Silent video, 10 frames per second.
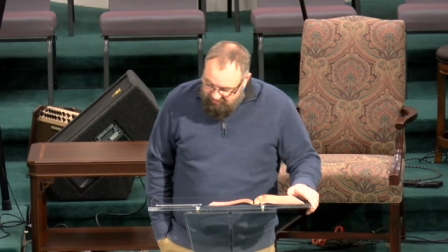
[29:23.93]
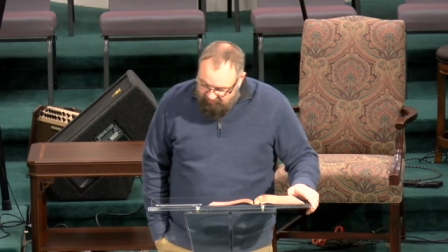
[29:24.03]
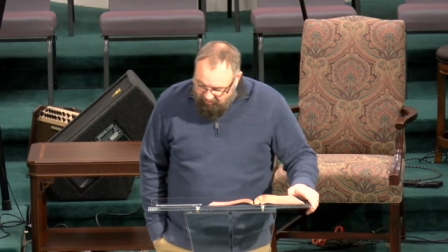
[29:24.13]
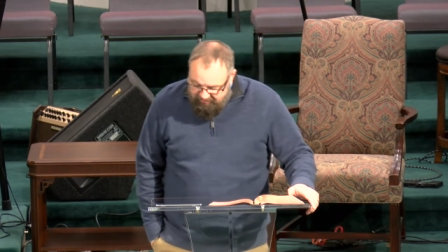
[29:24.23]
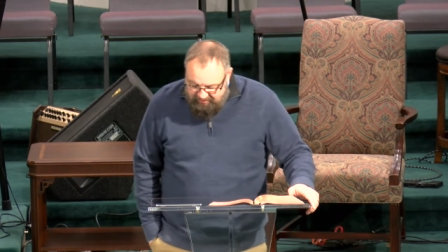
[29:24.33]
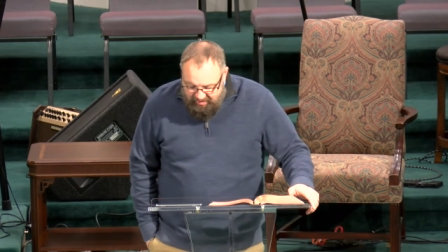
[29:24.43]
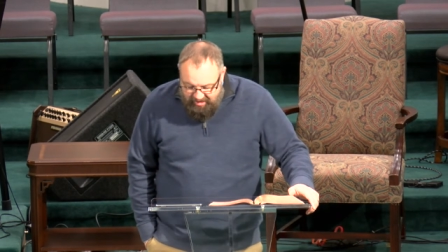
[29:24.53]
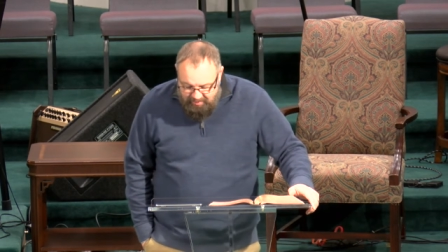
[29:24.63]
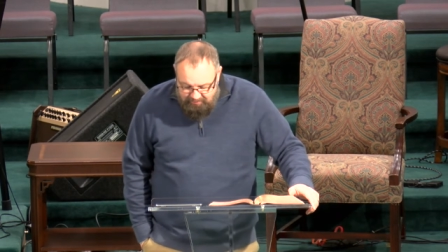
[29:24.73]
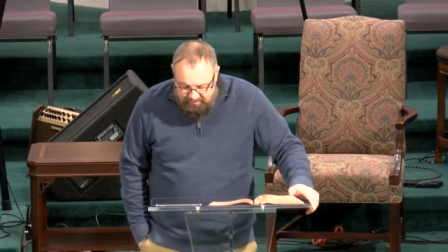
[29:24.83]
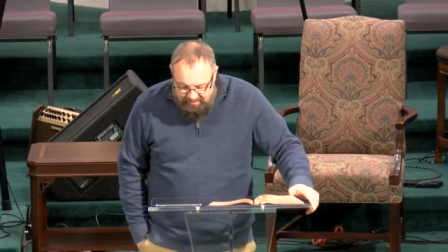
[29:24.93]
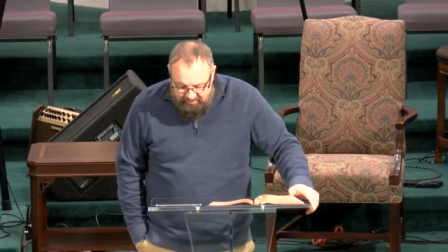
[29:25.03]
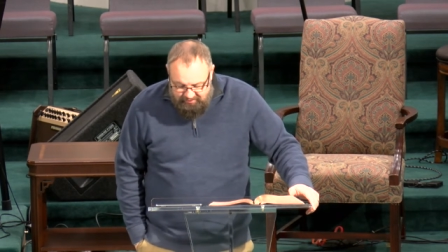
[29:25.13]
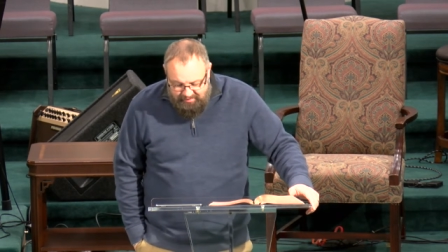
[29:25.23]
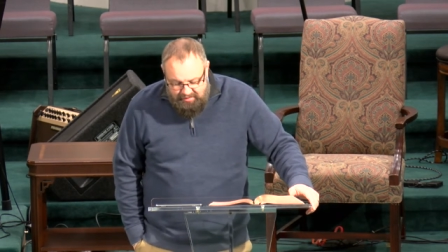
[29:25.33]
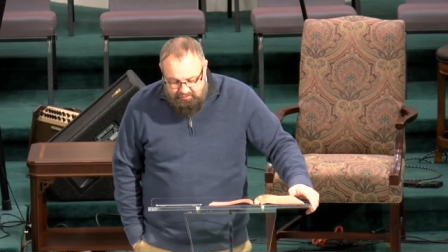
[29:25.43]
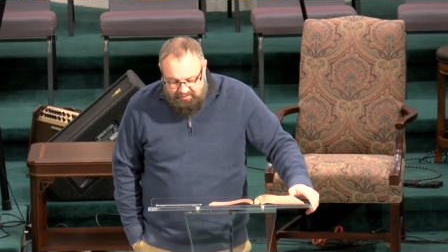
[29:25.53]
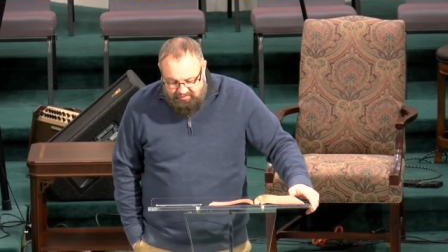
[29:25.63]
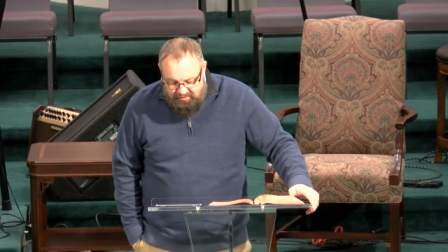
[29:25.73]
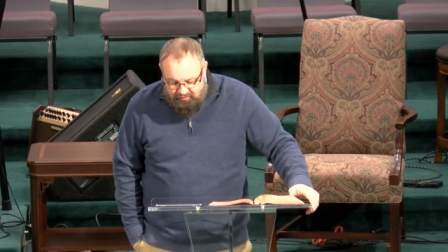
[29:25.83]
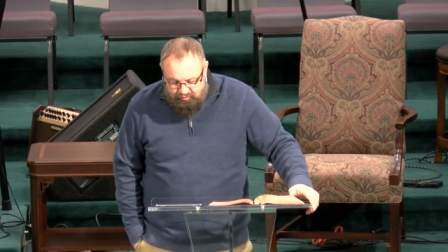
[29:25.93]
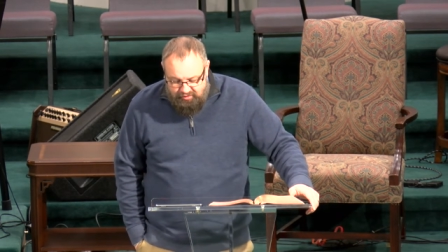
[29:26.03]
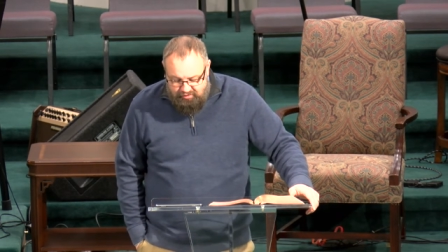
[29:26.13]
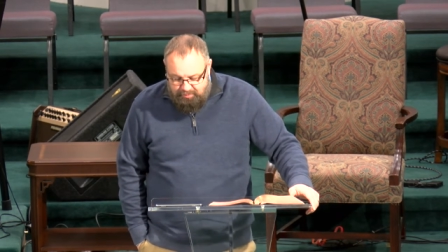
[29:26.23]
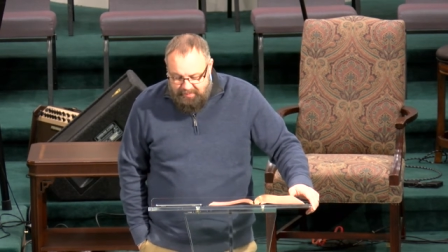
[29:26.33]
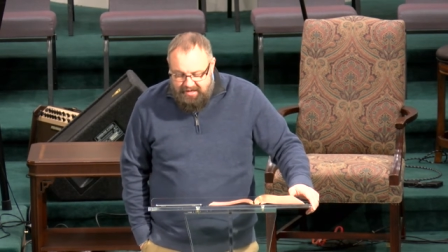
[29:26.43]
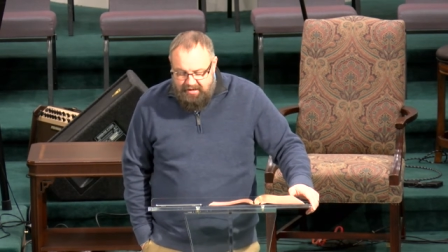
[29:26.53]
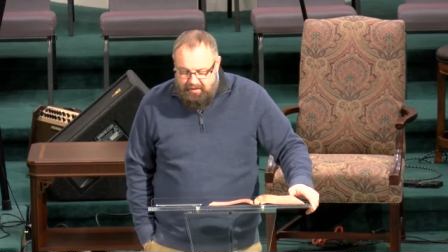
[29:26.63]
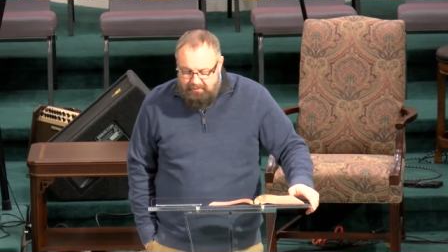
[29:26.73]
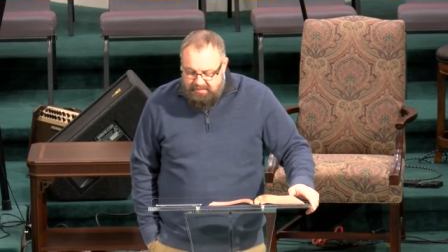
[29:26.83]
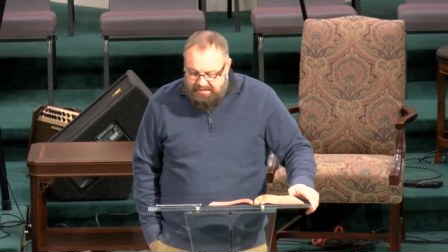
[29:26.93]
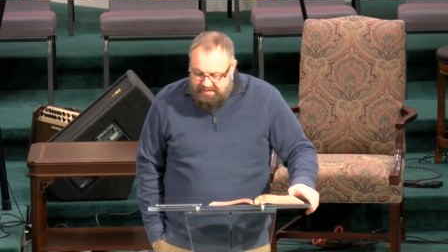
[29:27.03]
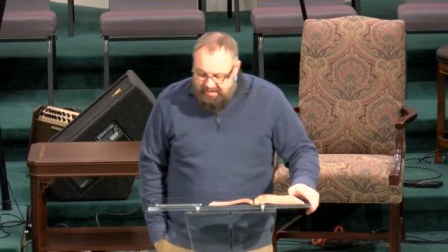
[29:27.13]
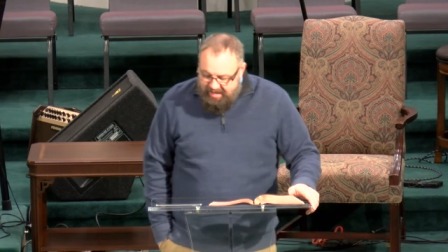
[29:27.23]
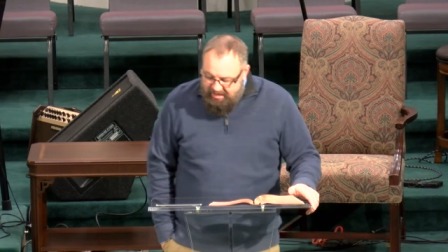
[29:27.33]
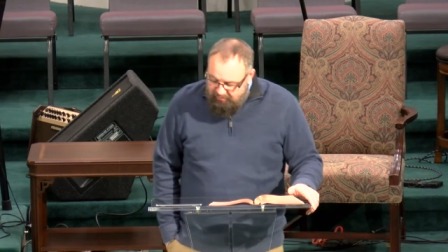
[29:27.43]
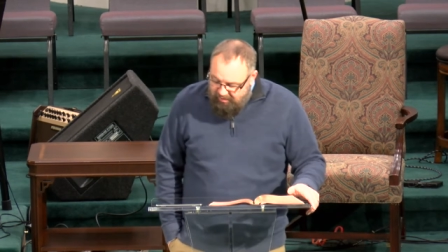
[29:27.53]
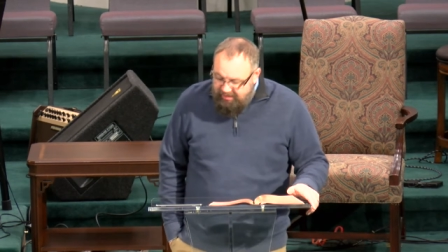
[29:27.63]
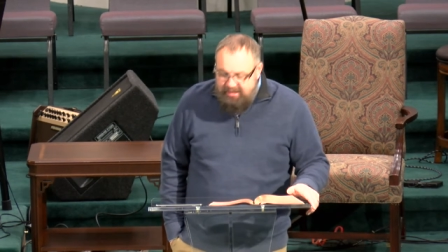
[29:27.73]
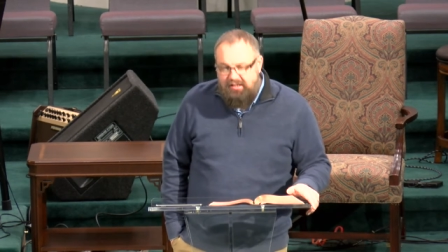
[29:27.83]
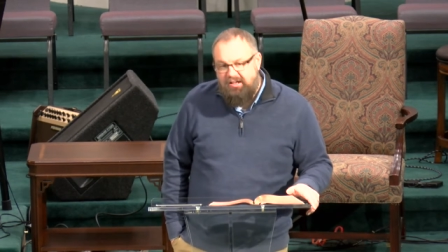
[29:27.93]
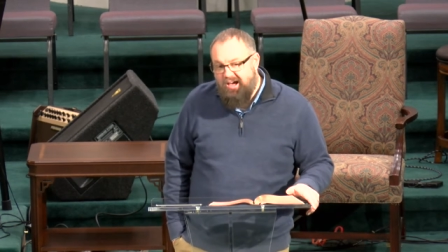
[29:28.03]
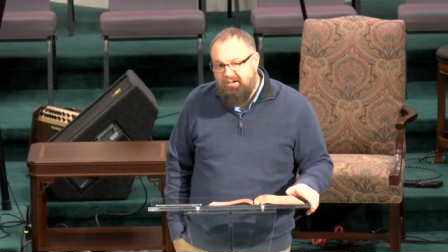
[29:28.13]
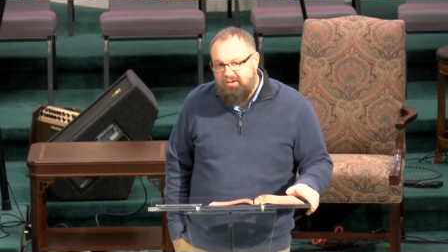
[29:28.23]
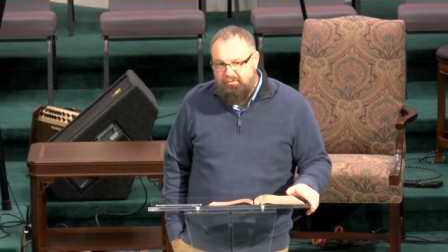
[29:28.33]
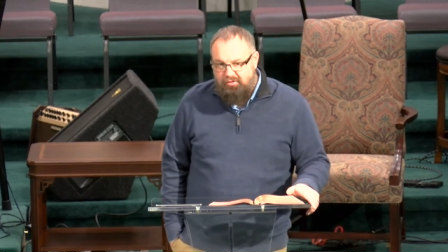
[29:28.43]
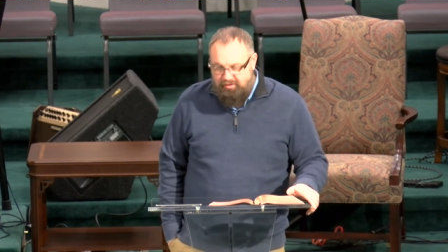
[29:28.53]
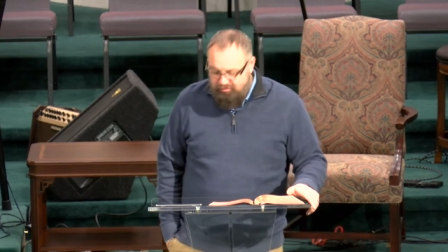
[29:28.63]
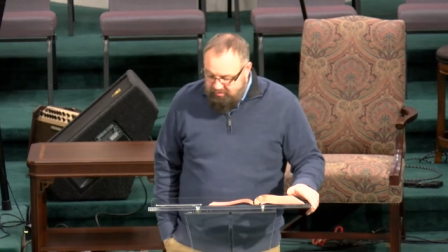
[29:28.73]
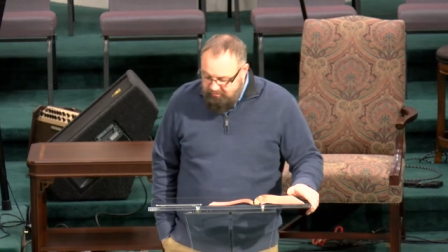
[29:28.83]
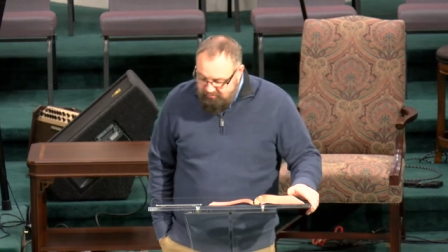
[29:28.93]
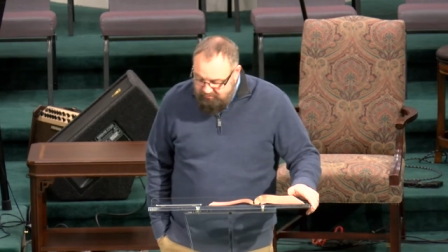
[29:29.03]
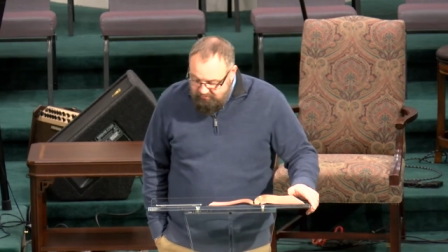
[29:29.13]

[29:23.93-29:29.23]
For the time, it seemed as if despair had really conquered Christian.